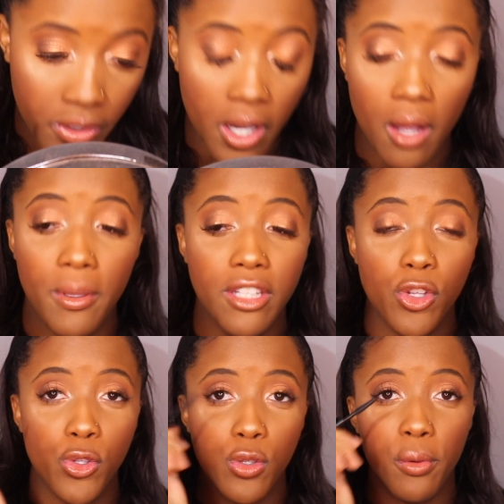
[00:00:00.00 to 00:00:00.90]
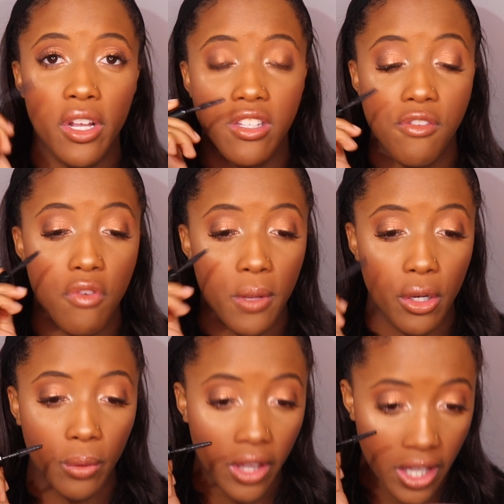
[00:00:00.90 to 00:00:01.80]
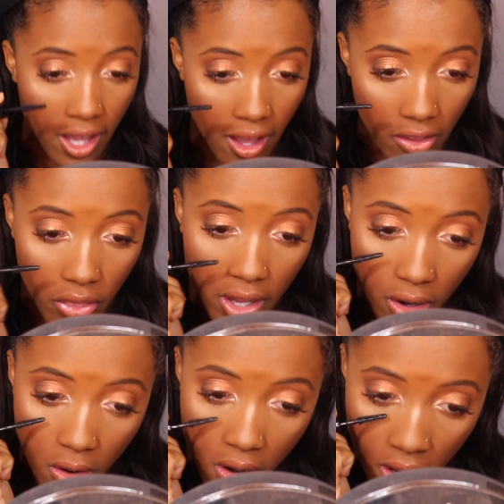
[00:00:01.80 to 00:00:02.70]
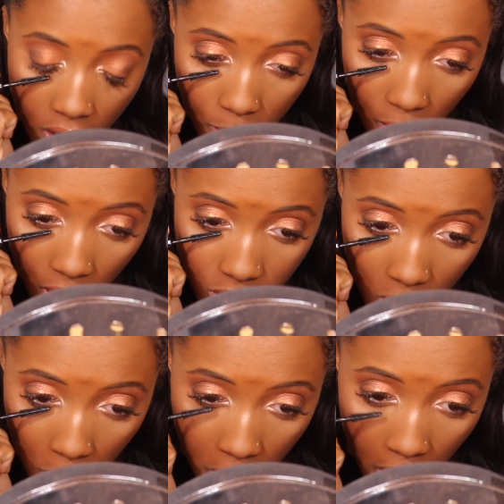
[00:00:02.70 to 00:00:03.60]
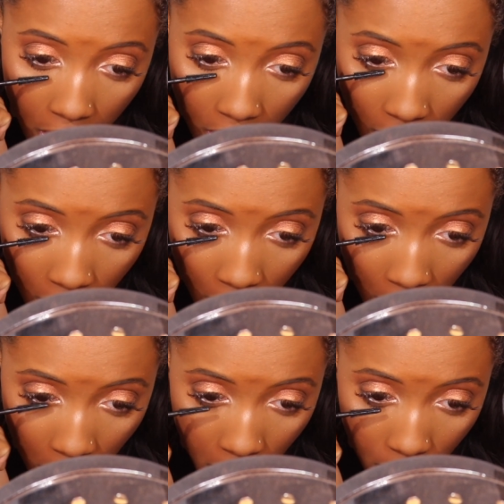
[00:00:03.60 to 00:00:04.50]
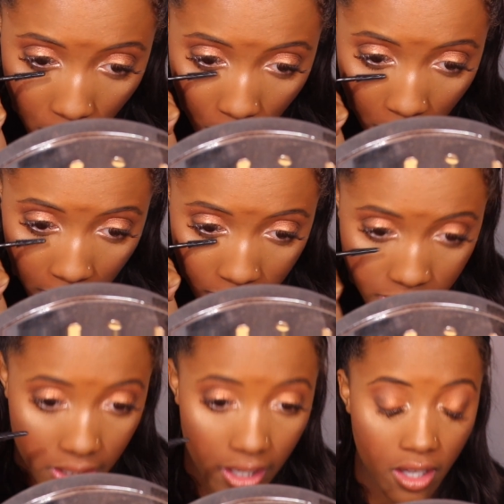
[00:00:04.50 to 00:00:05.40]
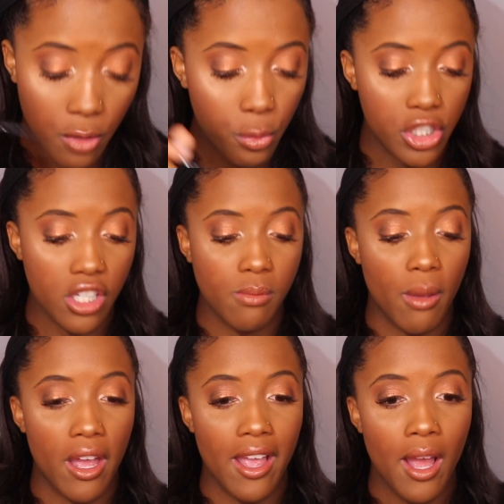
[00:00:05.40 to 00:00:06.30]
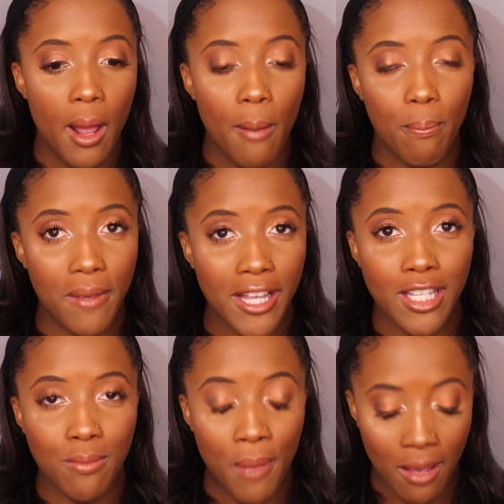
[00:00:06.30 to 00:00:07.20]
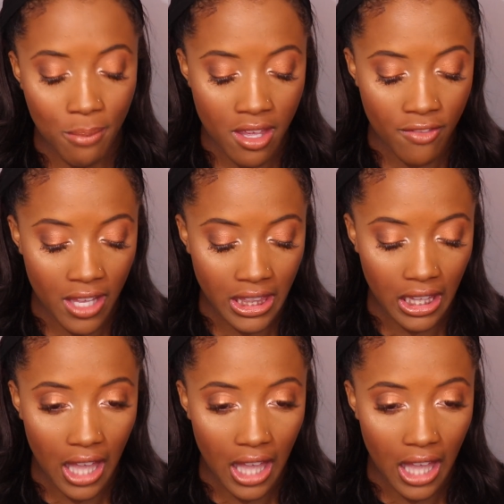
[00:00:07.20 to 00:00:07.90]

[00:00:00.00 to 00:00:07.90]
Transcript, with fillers: Yeah, it makes it super easy for me to really get in there, but also not hit my skin, which is my biggest pet peeve in